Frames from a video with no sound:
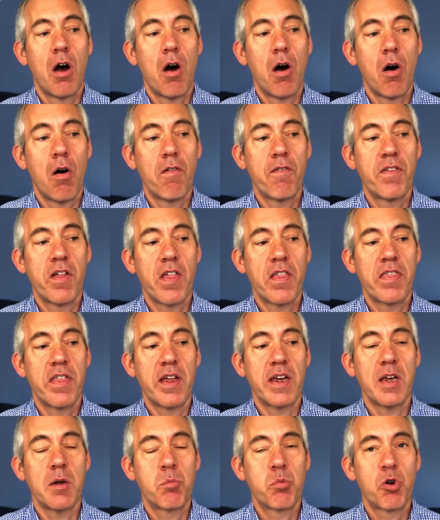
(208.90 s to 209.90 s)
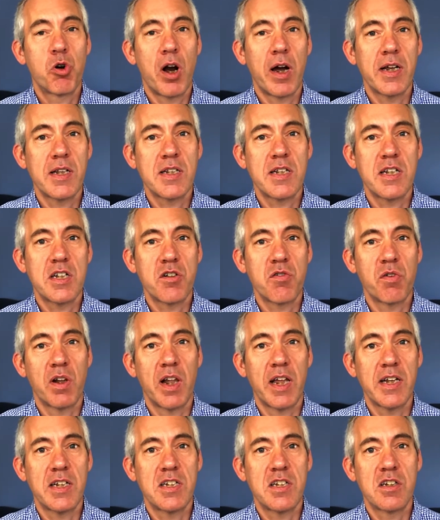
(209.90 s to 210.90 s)
of the practice
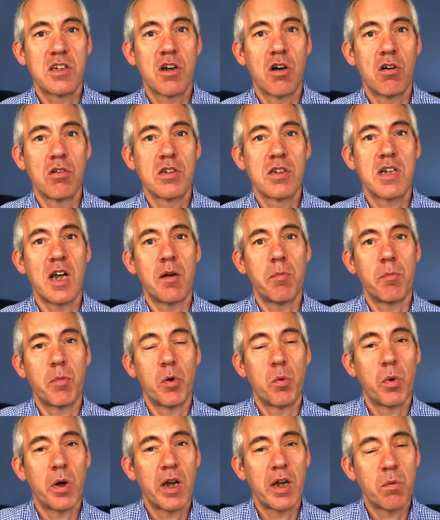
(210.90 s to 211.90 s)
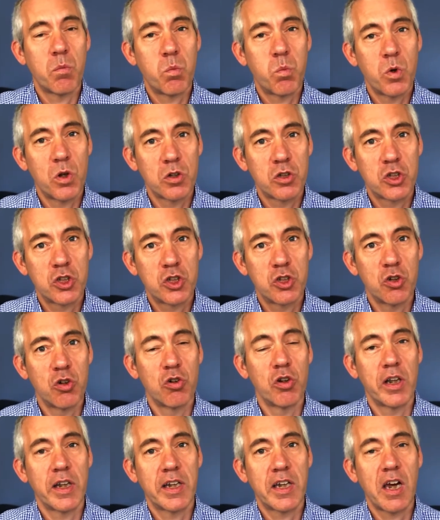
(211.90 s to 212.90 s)
related content, but we will
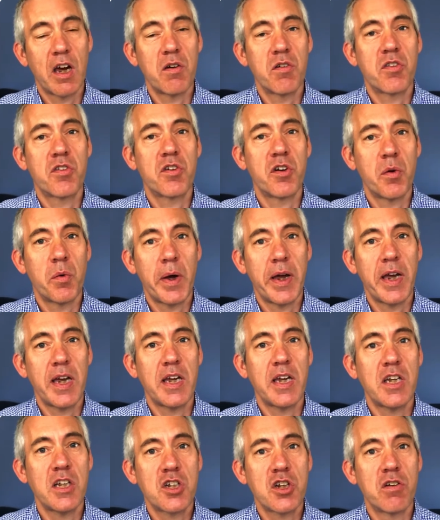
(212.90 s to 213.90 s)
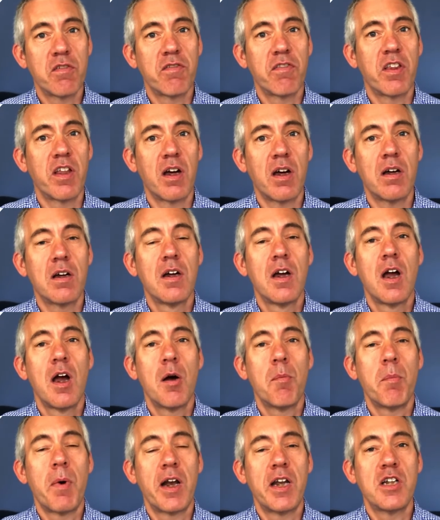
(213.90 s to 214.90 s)
shortly go through each of the
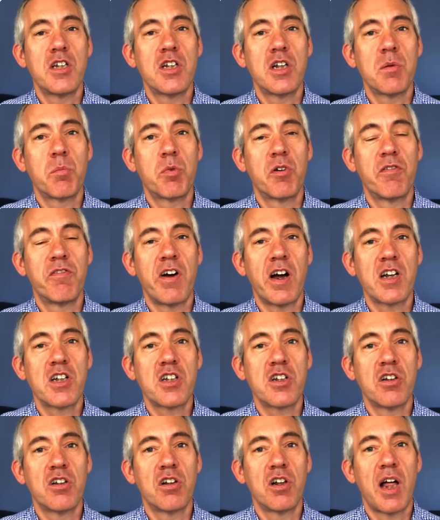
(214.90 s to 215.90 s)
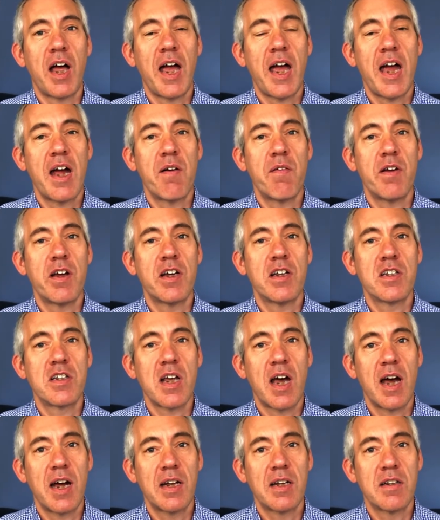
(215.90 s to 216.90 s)
Managing Professional areas
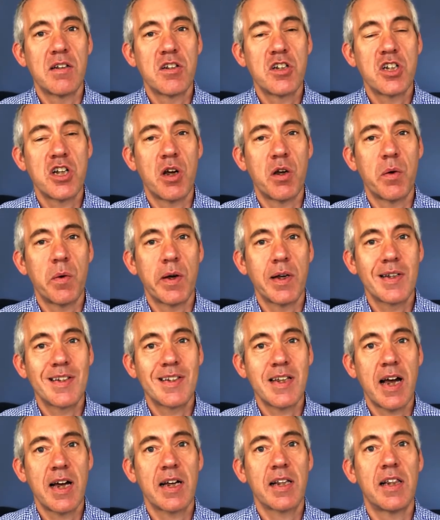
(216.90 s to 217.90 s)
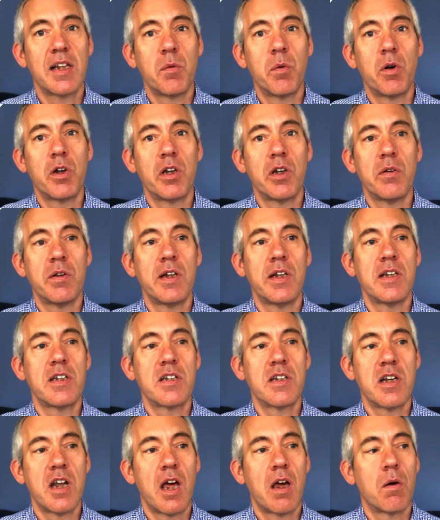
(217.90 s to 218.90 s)
and show you exactly what you need
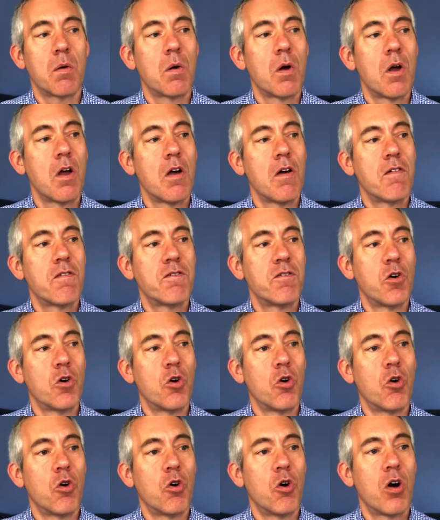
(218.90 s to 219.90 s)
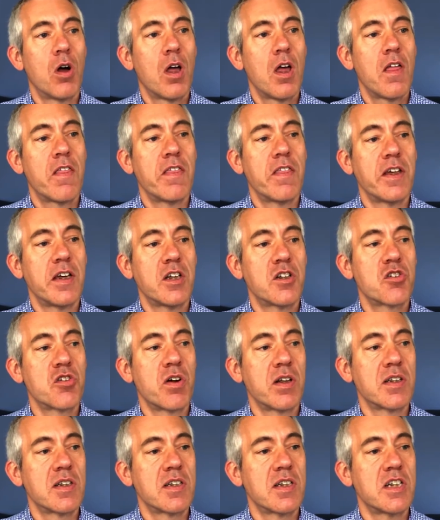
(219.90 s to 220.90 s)
to know for the
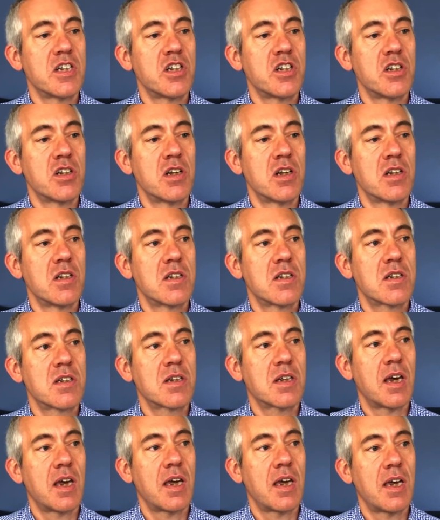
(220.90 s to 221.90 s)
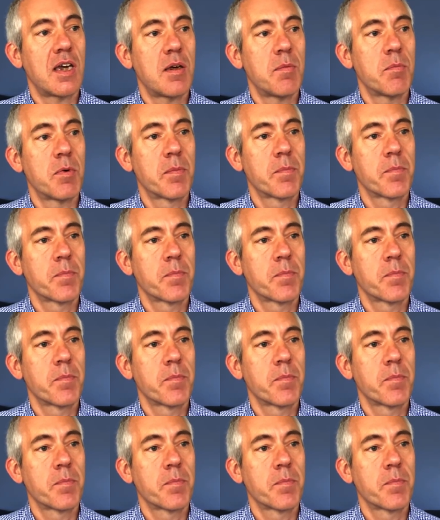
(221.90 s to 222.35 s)
transition scheme.